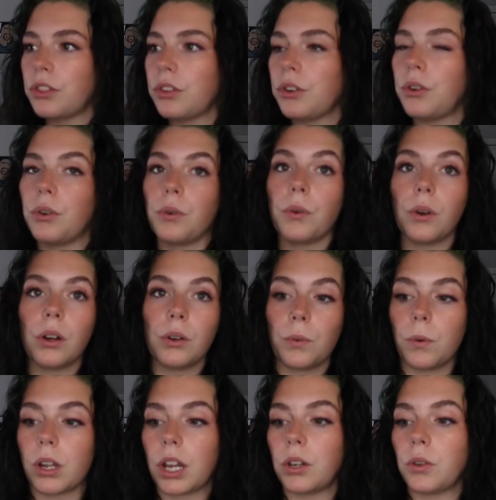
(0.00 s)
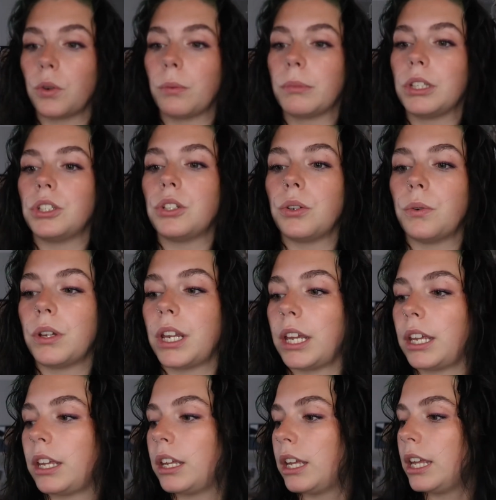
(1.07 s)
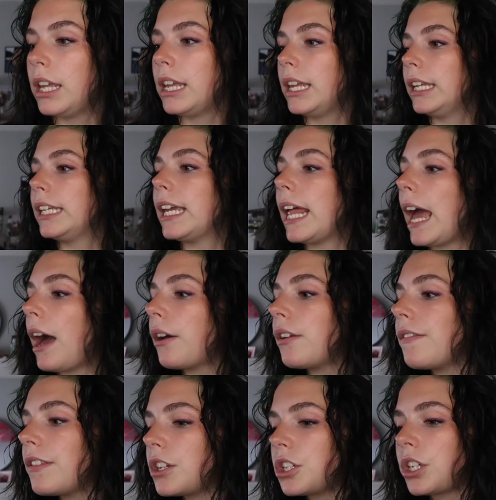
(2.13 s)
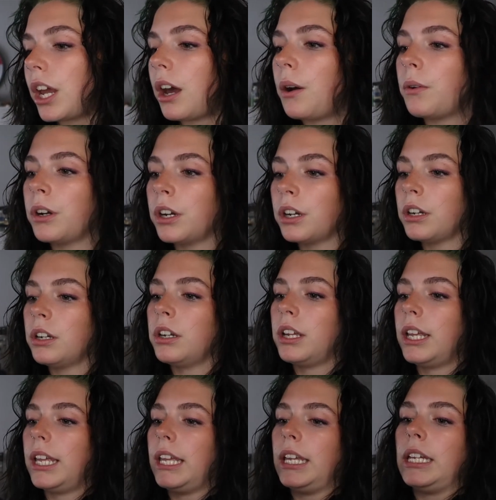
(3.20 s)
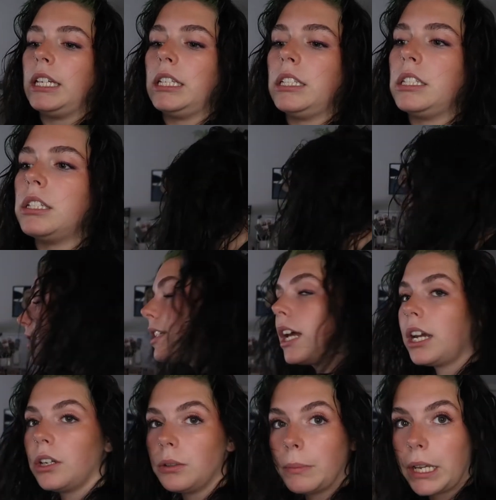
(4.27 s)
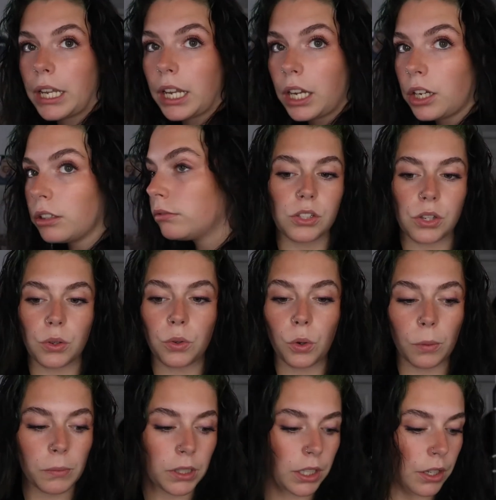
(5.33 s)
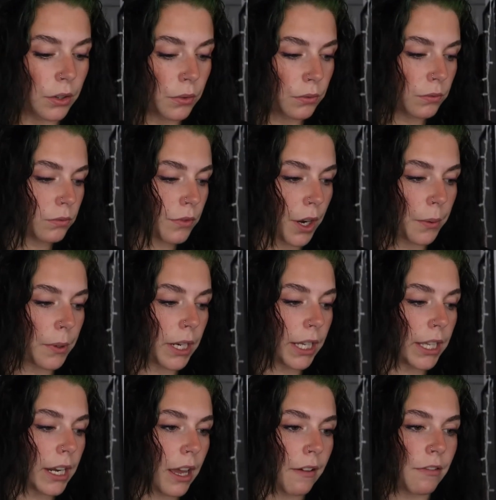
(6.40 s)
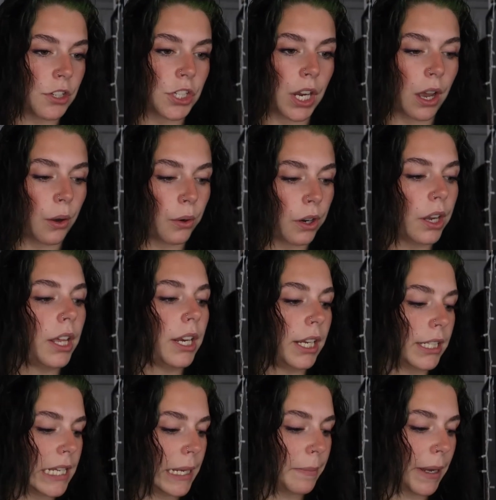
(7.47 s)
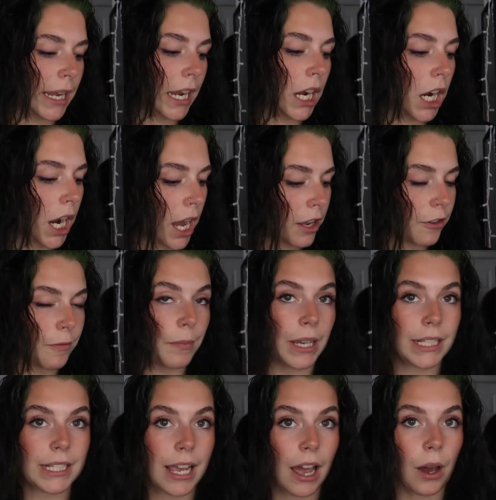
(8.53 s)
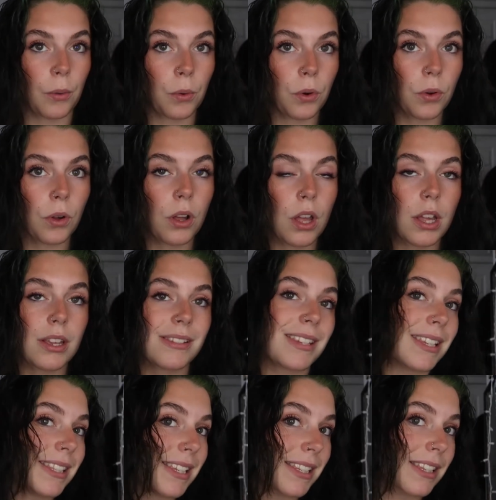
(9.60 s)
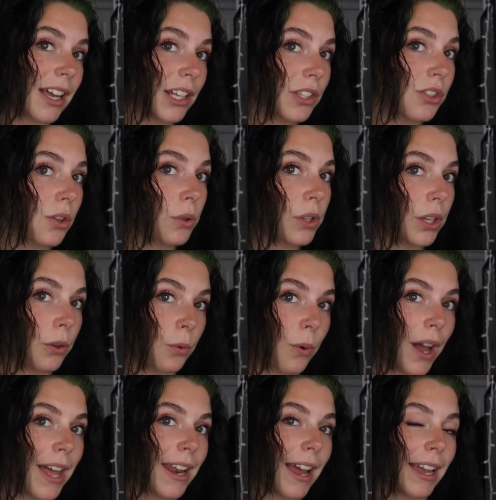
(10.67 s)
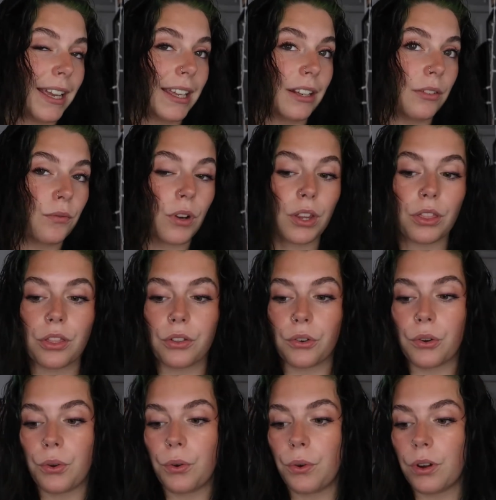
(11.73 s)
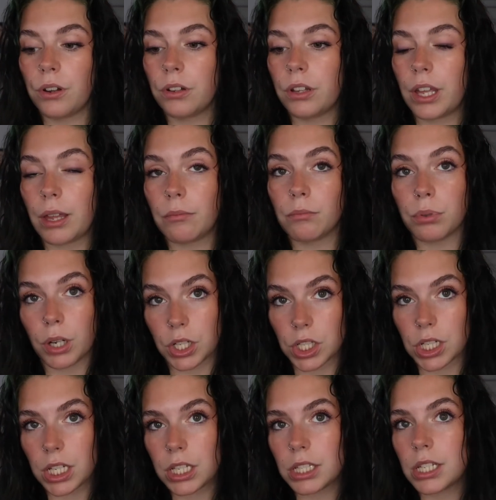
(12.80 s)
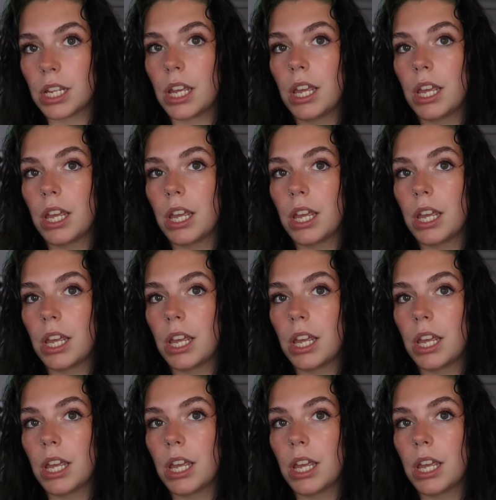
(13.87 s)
through what I normally do when I get out of the shower and how I style my hair. So normally right when I get out of the shower and I take my hair out of my towel, since it's not soaking wet, I can run through and brush it.